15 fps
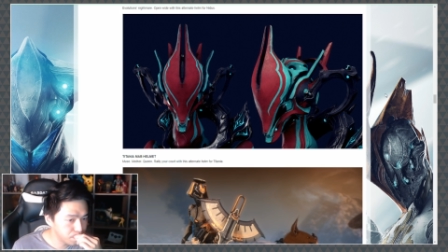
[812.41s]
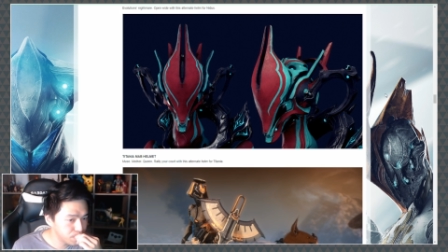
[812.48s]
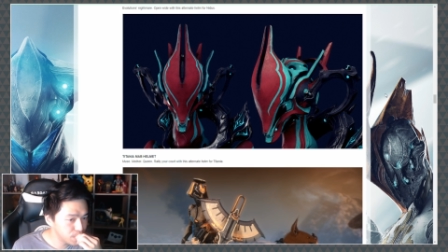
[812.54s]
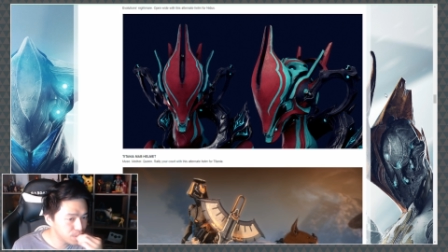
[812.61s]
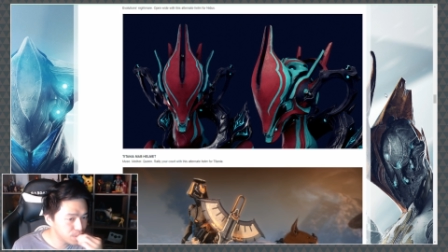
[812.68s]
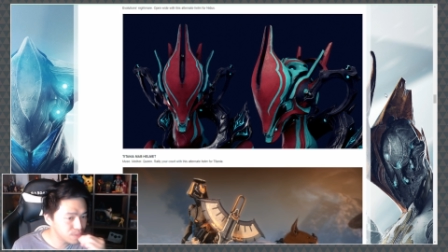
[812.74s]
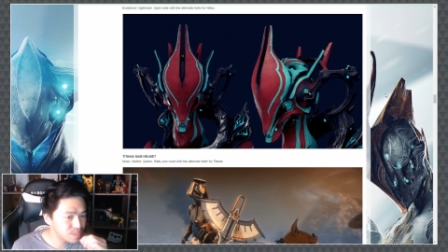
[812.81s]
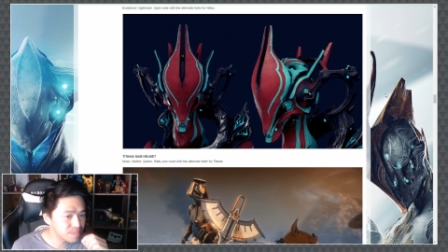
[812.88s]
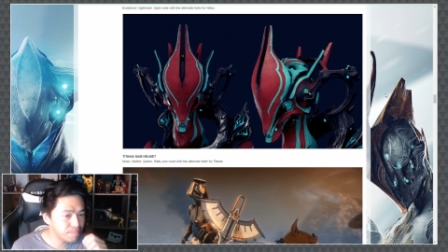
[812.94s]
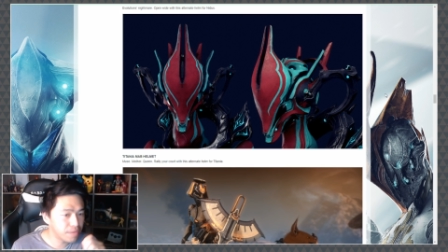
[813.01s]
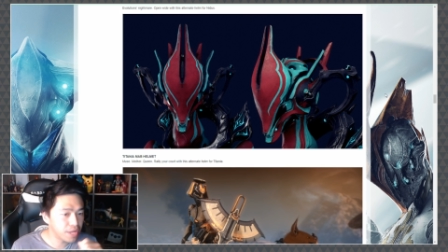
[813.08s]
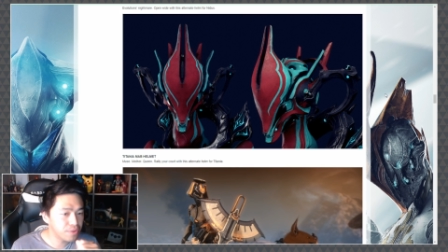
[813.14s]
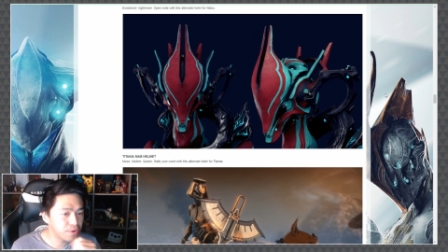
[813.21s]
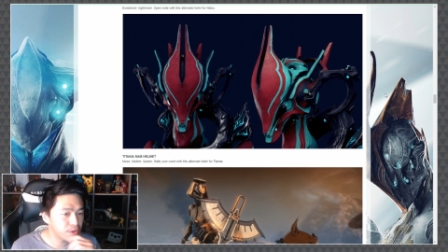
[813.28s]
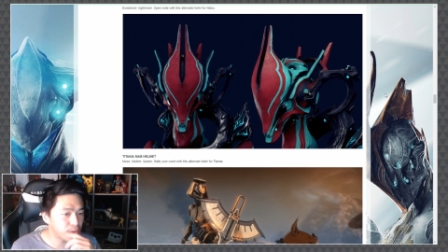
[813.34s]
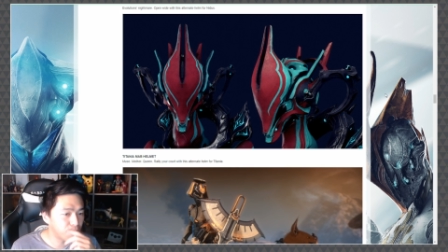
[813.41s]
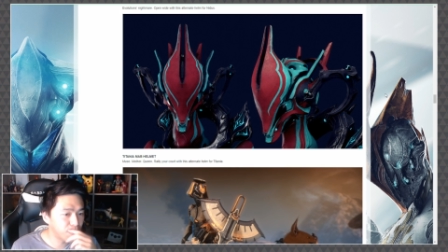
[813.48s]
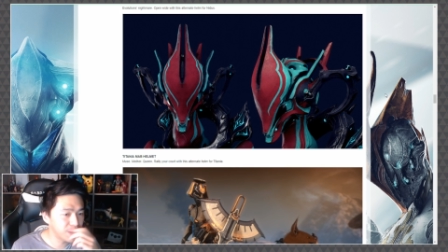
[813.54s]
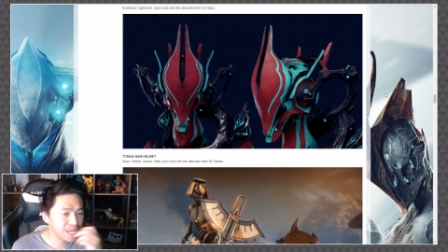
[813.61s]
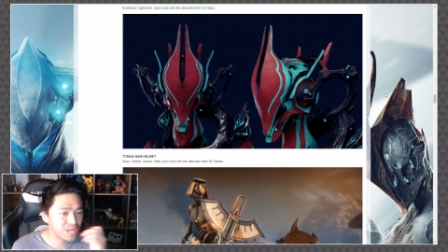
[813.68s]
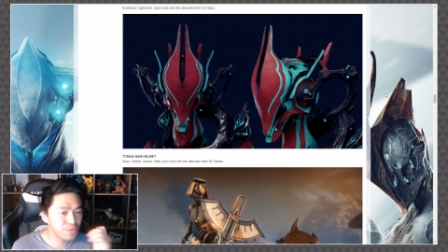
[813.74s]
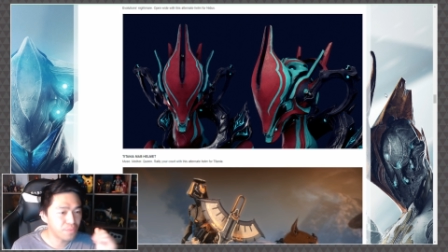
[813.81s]
Muse, Mother,
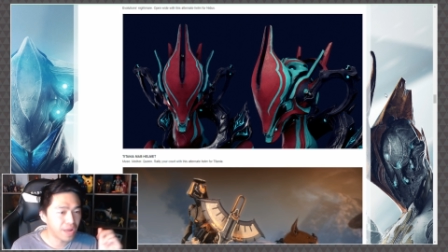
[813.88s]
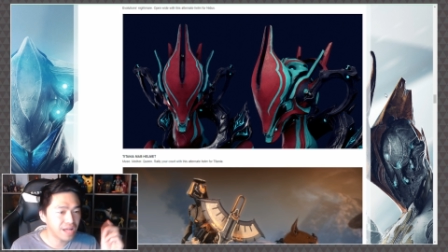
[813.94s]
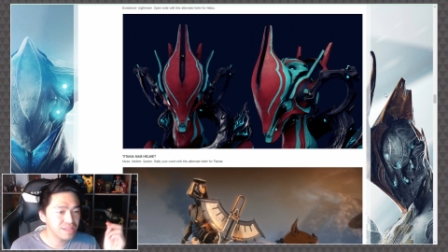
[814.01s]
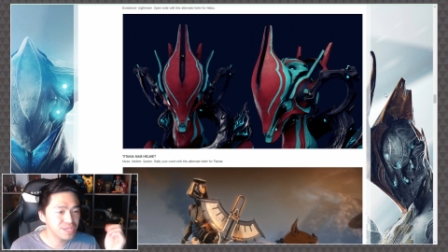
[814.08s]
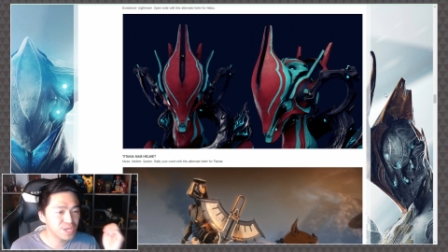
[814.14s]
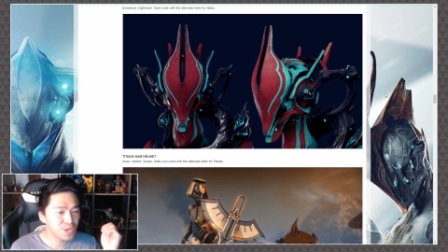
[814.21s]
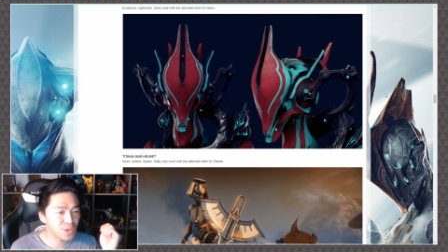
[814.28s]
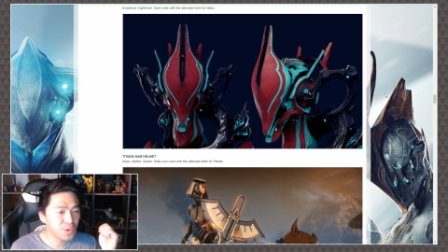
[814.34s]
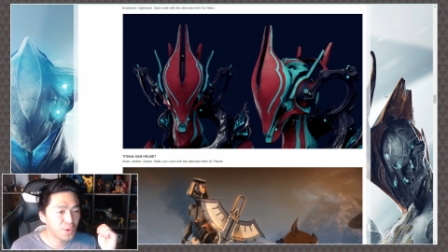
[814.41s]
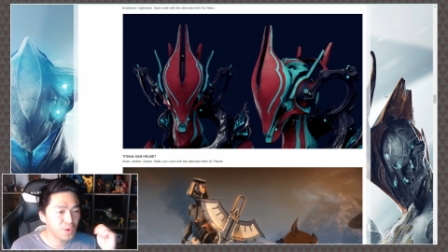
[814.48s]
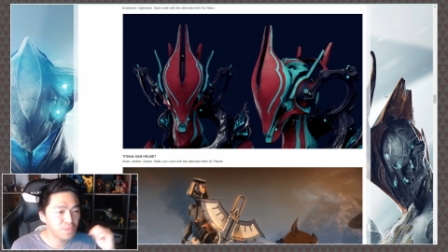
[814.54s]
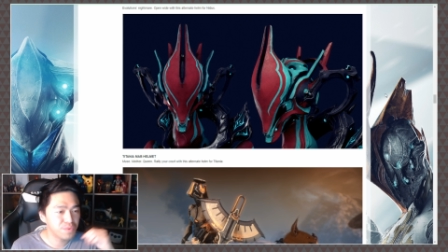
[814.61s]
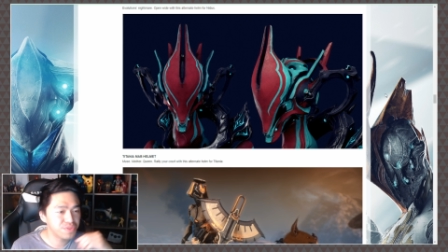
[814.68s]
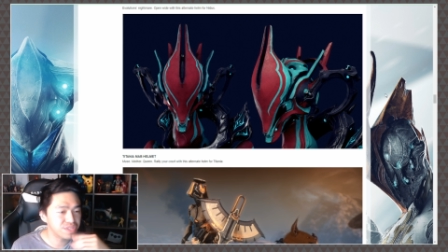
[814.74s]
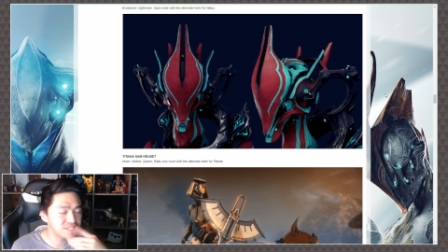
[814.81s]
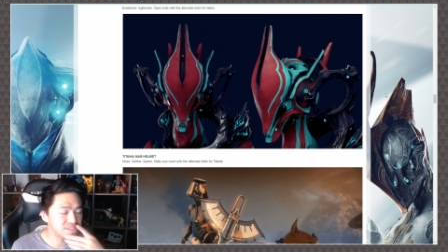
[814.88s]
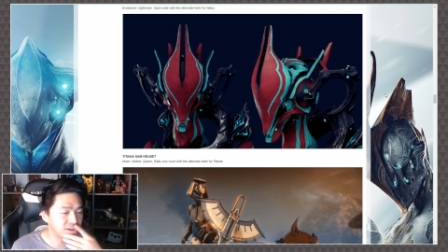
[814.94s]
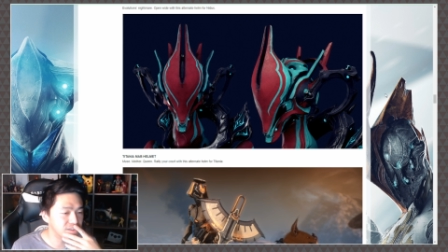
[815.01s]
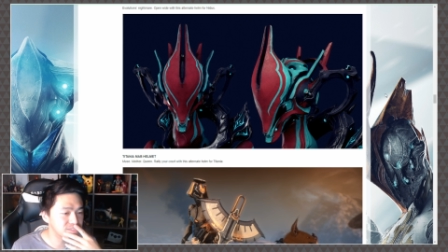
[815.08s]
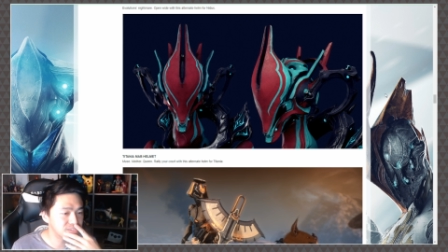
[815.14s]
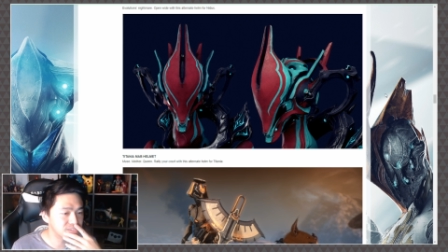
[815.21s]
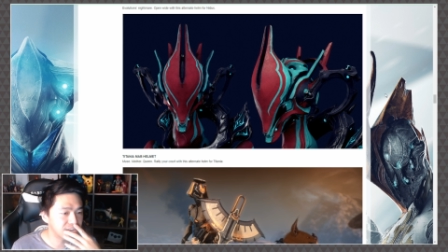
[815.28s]
Queen, rally your court with this
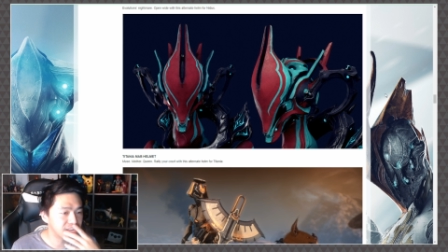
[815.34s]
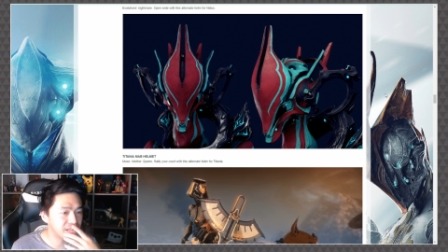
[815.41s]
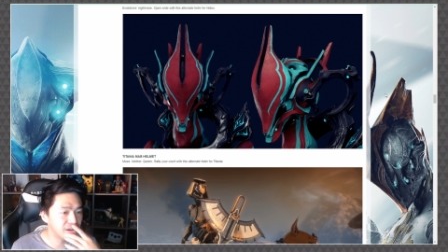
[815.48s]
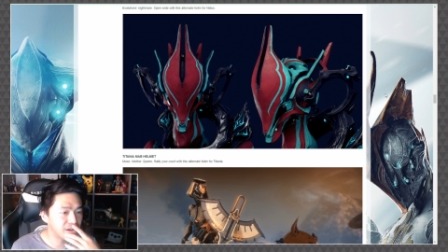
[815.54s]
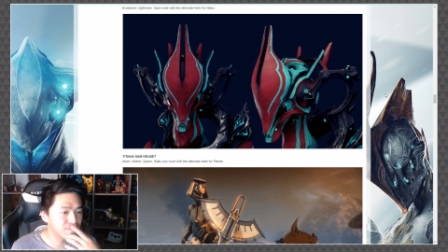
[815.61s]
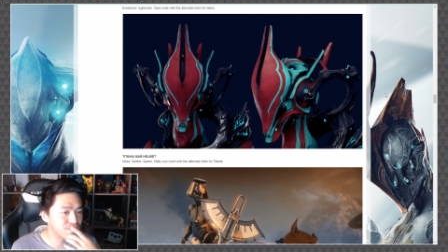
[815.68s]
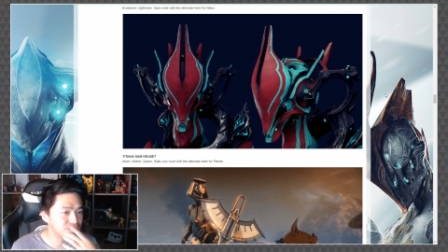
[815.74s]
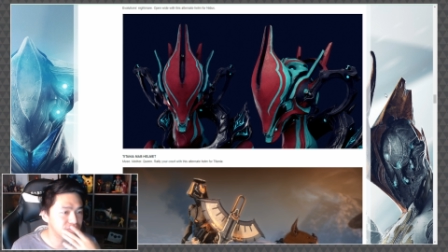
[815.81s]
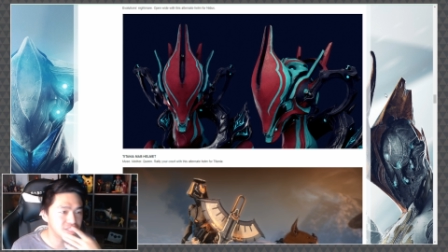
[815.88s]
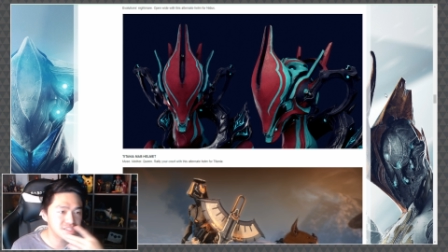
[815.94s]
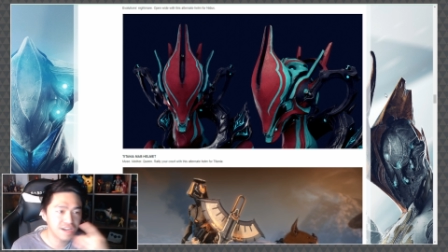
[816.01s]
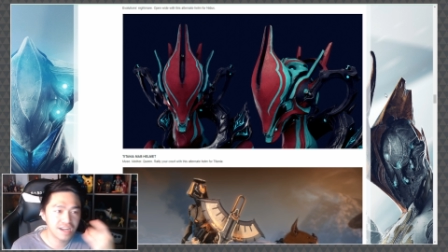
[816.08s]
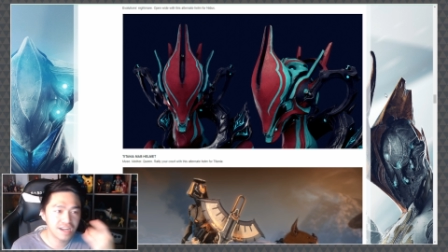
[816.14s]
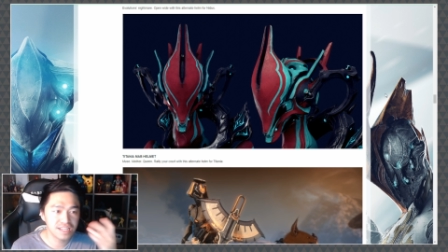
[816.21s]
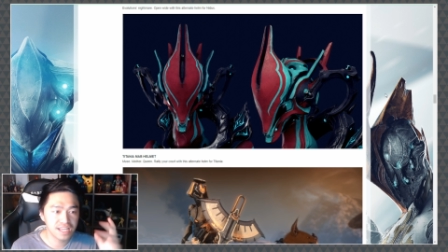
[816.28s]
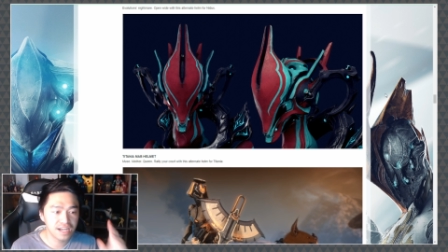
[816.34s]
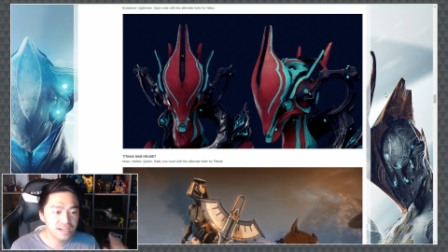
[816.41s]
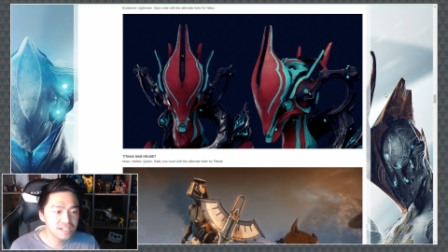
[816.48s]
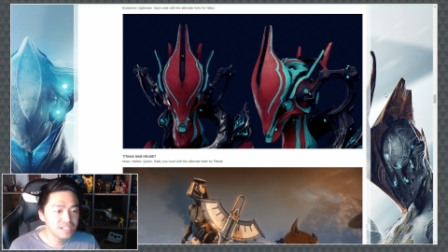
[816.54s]
alternate helm for Titania.